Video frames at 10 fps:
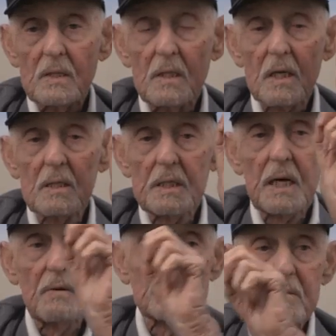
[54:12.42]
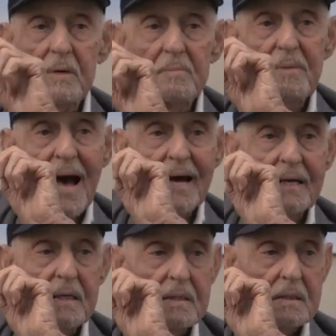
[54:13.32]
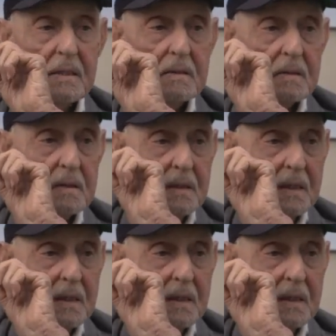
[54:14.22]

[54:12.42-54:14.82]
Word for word: luckily, I was on my back, and, uh,